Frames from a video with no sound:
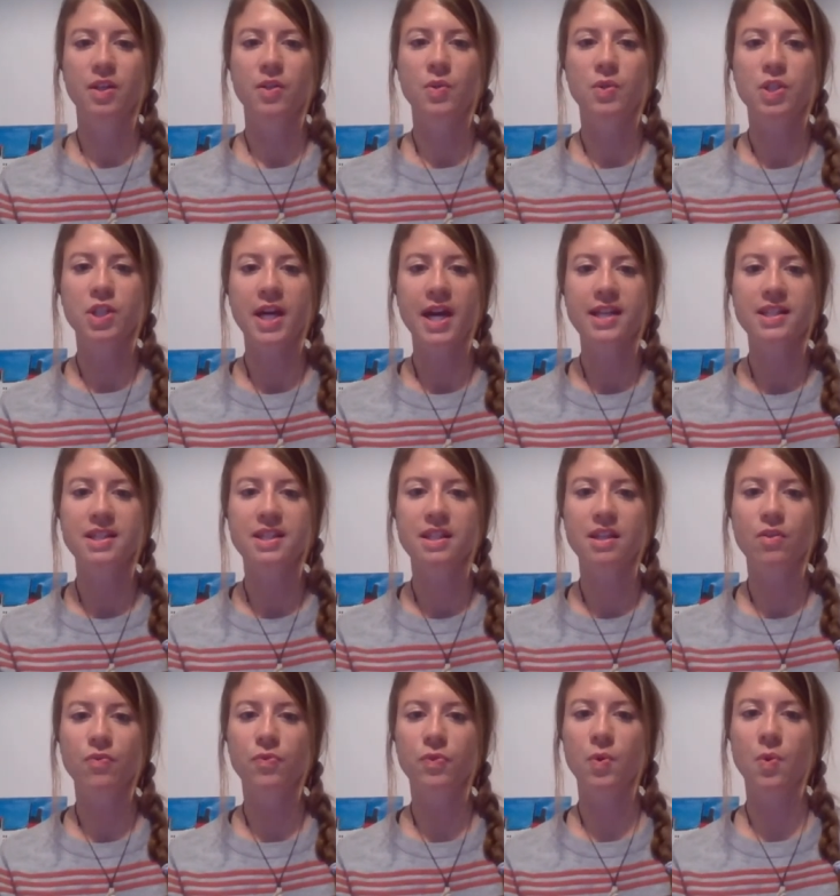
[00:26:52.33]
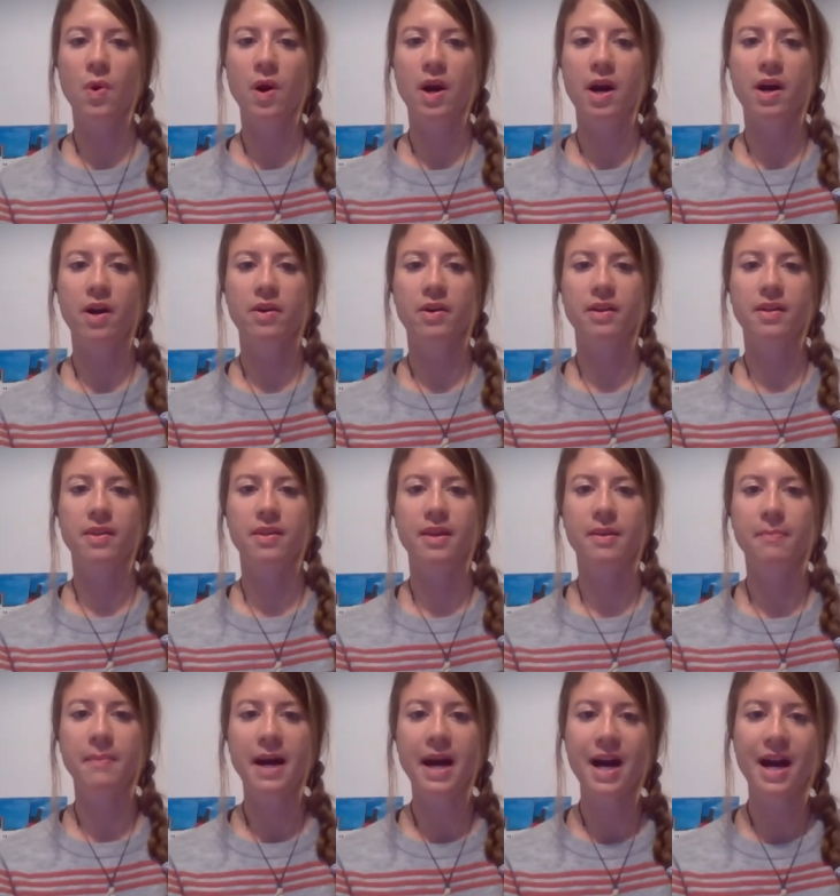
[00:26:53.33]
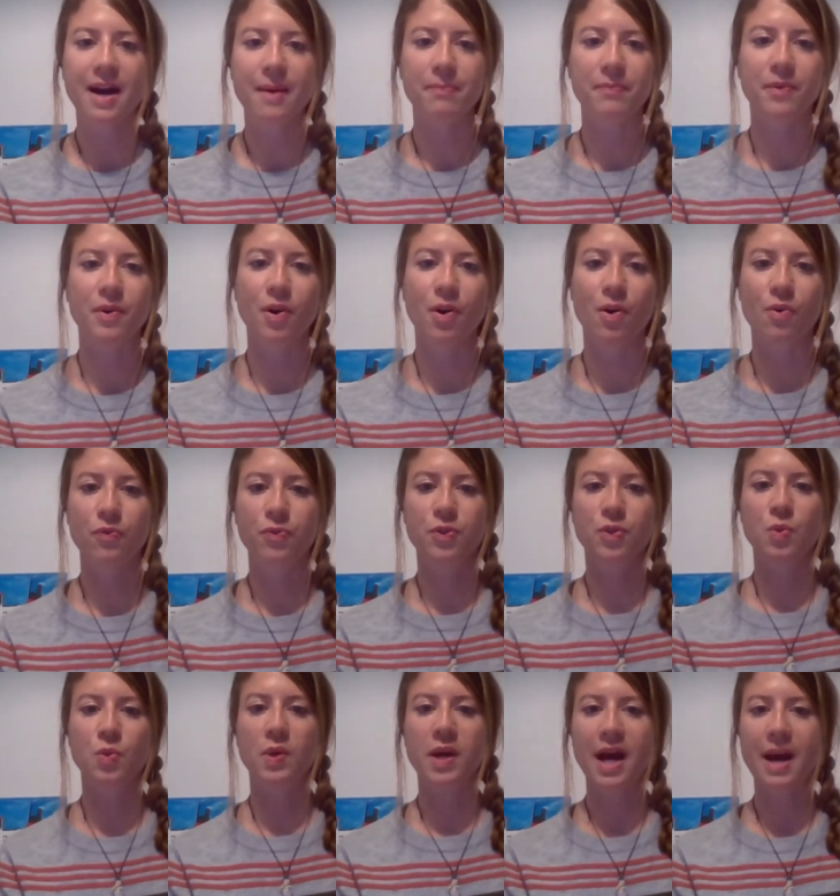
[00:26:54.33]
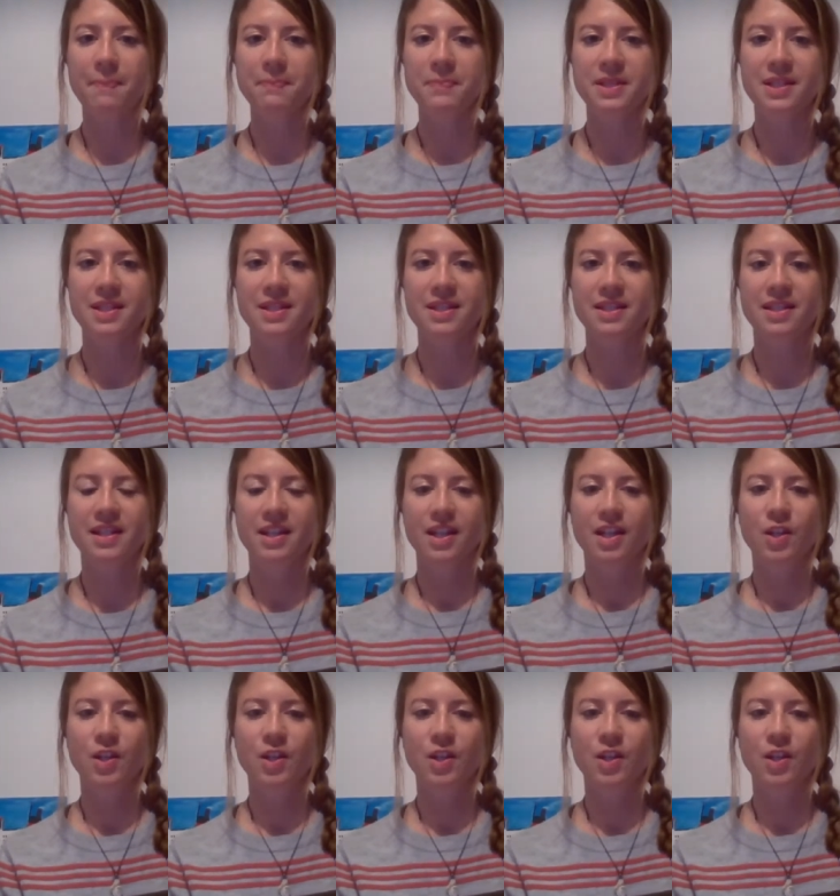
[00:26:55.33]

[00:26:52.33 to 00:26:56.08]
you just if you are the mom of two cubs